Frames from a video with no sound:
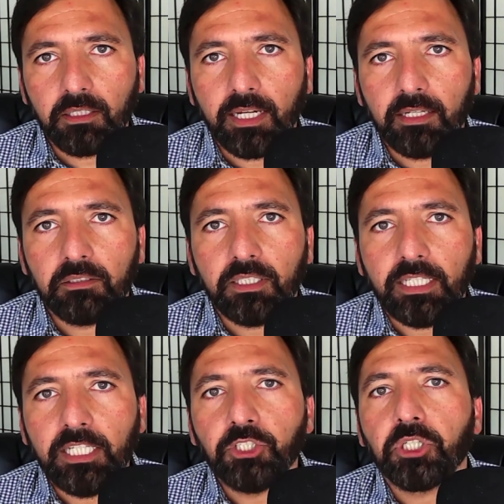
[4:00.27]
at
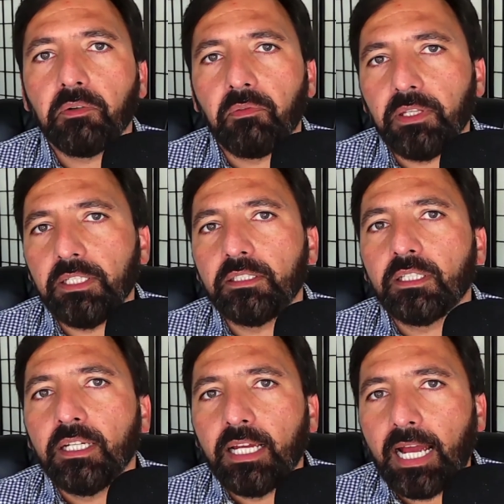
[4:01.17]
each of these
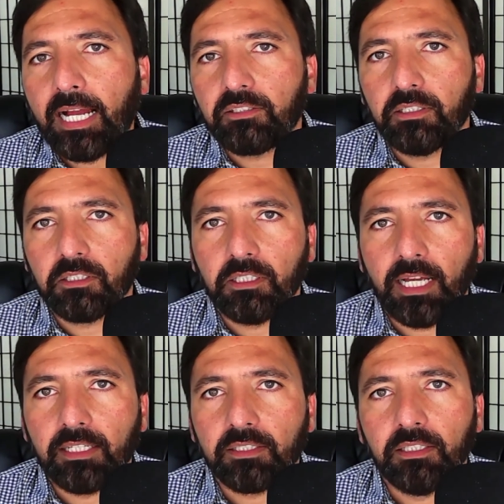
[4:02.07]
asset
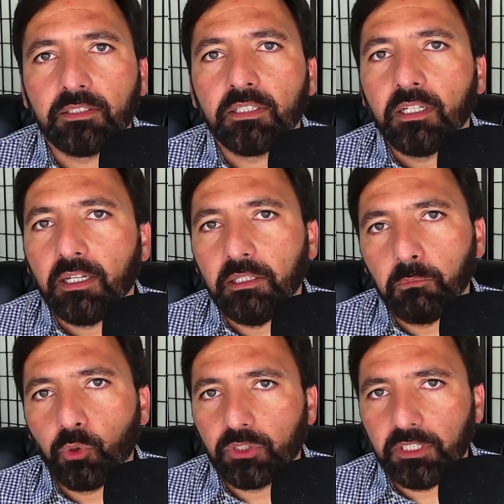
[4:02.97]
classes in
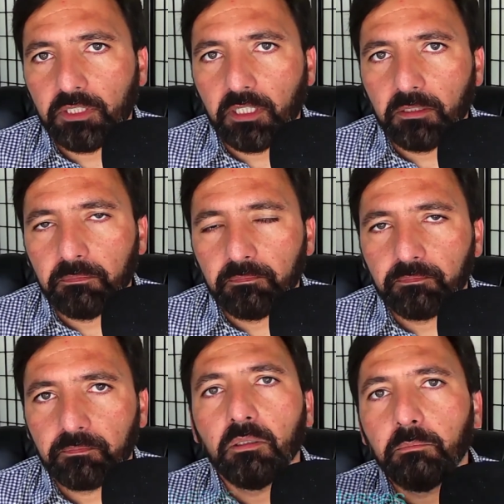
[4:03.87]
more detail.
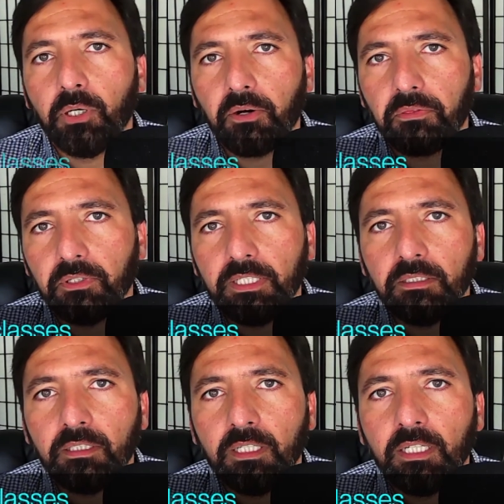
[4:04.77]
Part 3,
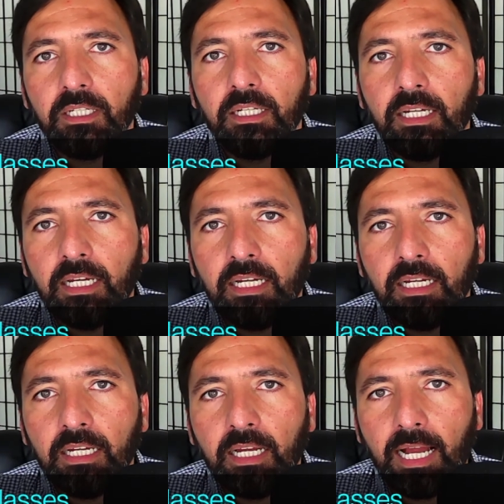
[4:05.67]

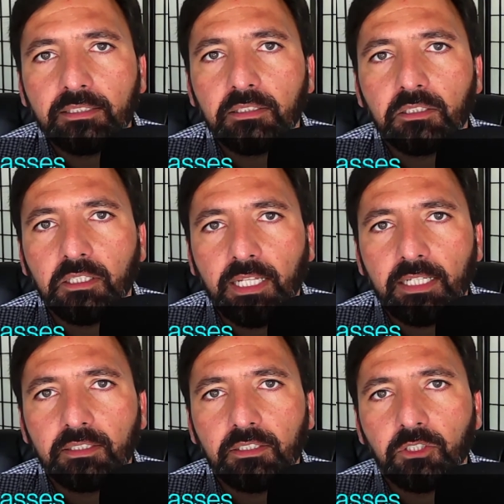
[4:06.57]
asset
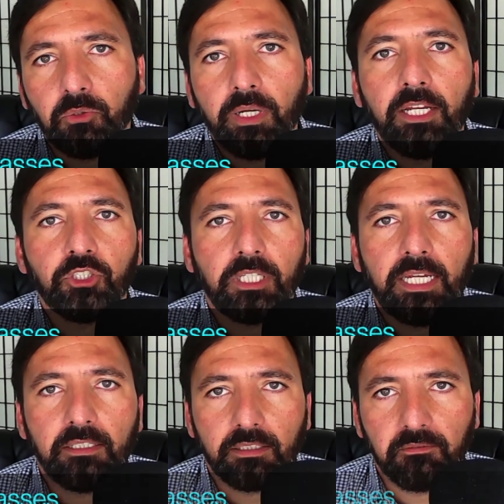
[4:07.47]
classes to hedge
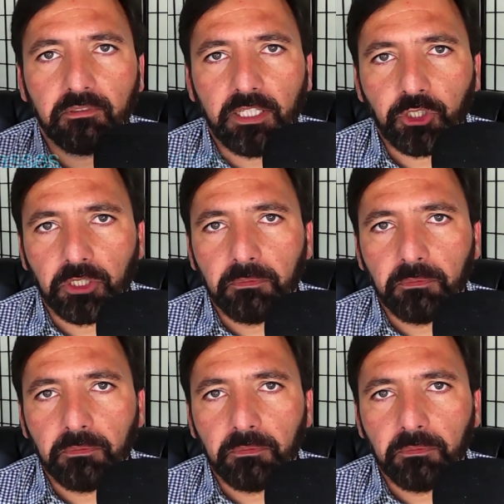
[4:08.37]
against inflation.